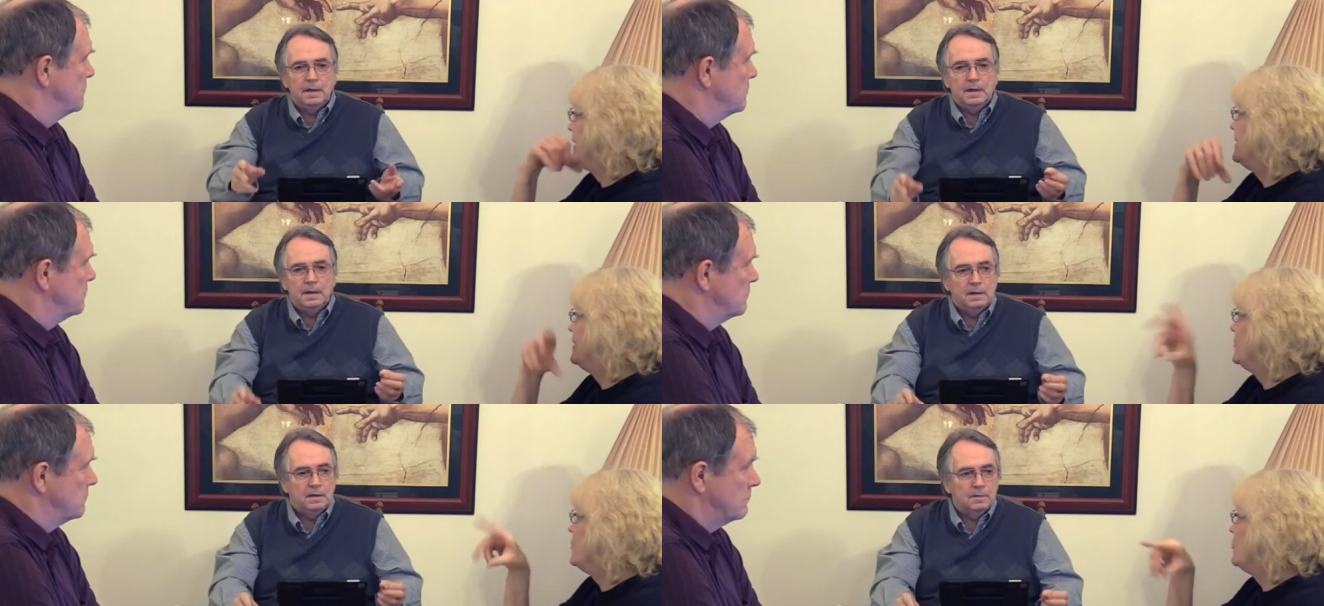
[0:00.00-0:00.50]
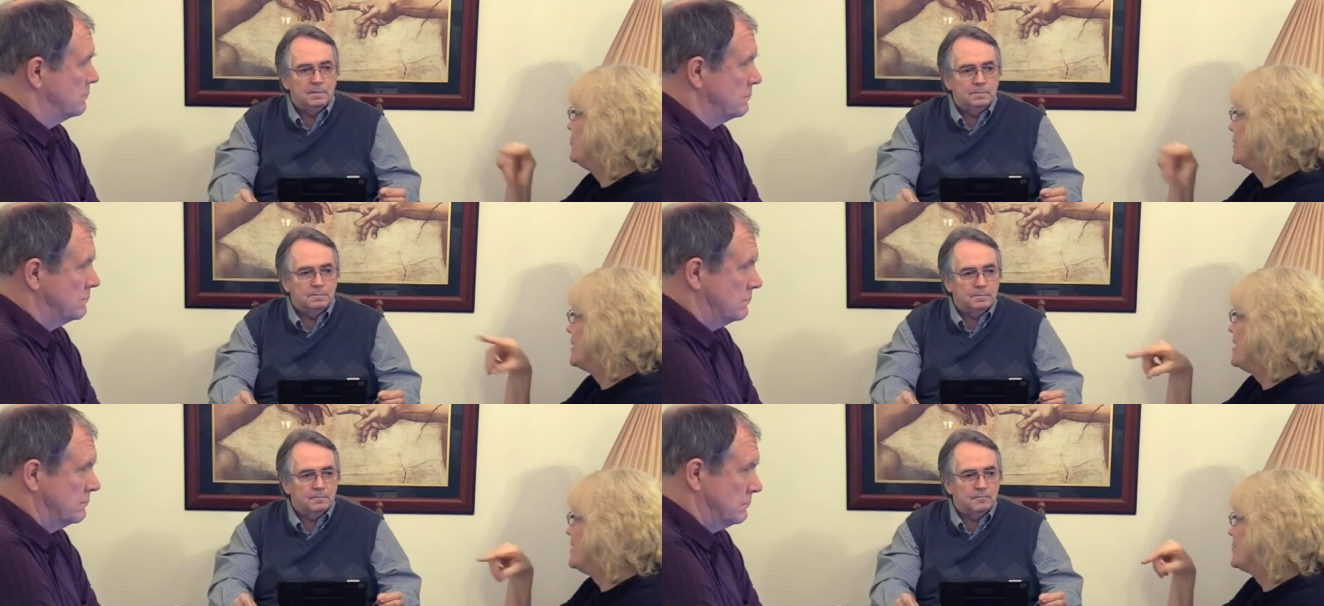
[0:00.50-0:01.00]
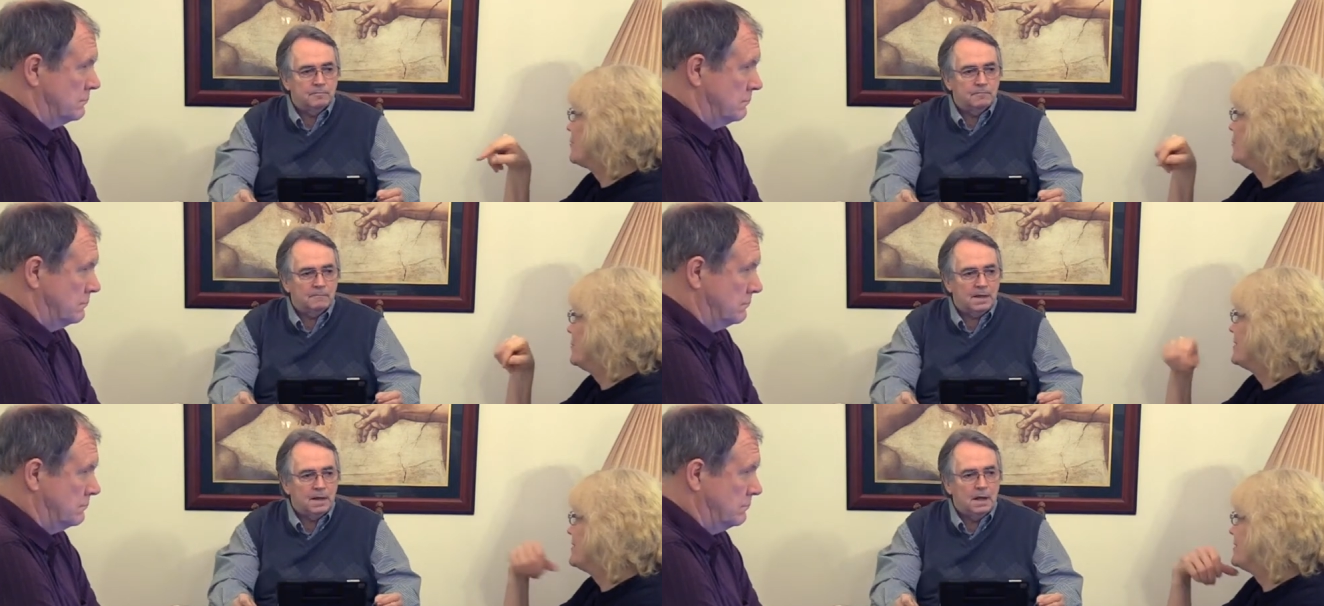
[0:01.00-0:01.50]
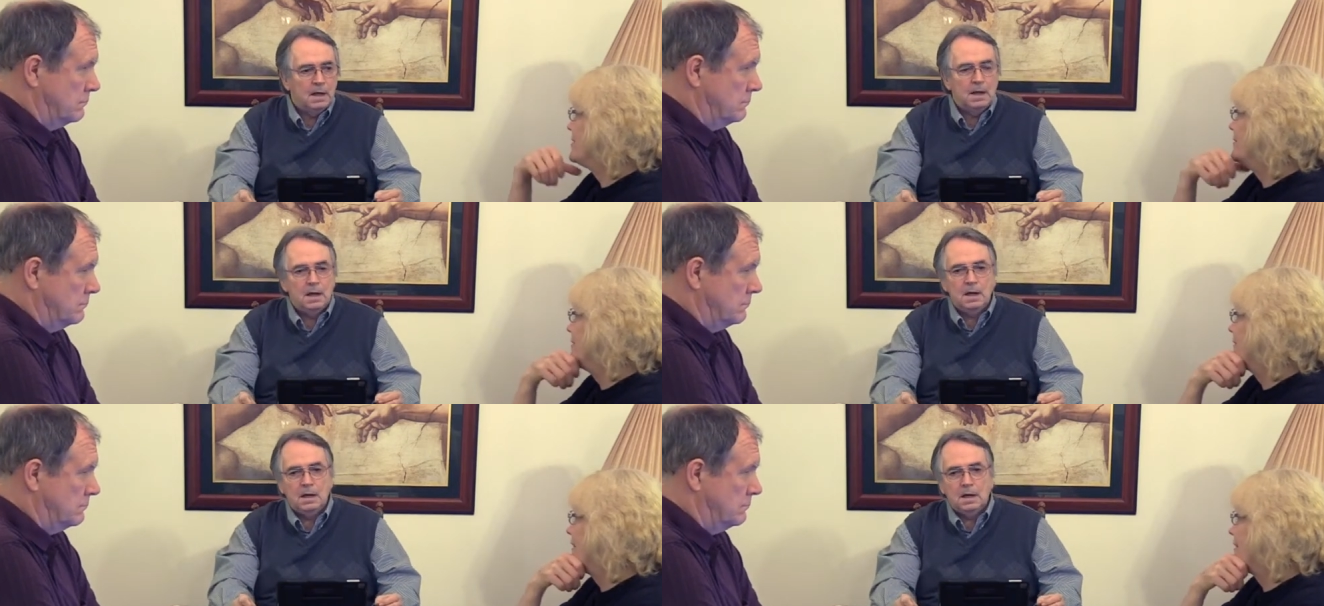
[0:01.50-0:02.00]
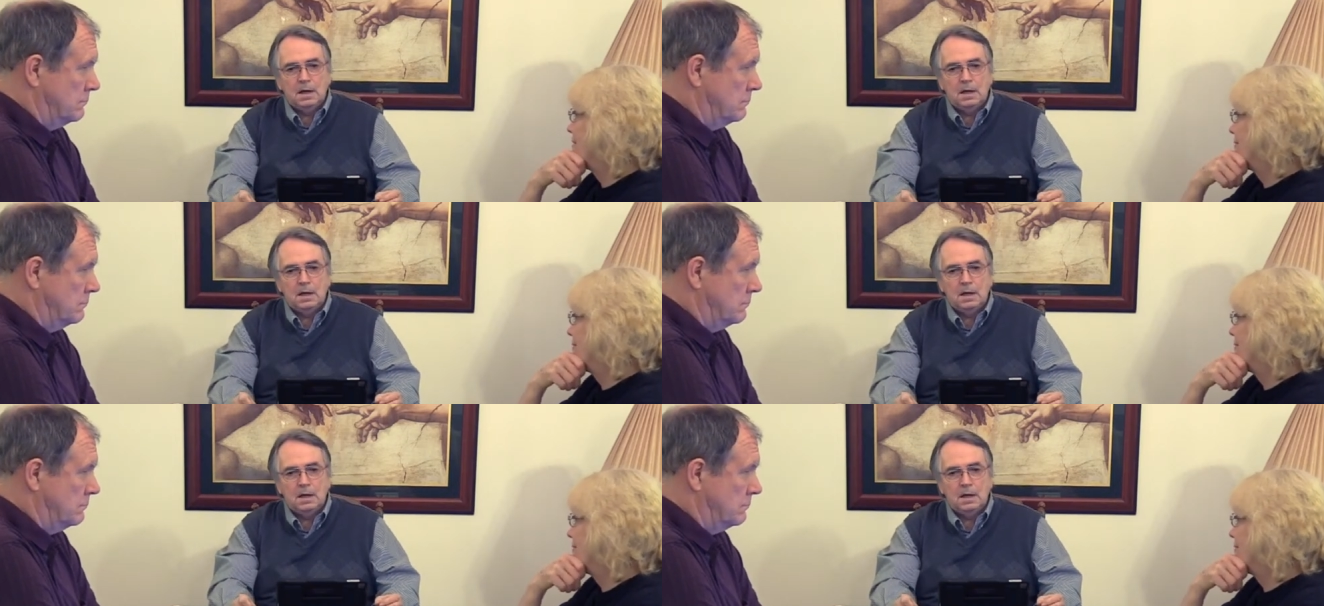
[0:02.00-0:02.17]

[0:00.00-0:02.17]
Speaker 1: They didn't know the consequences of their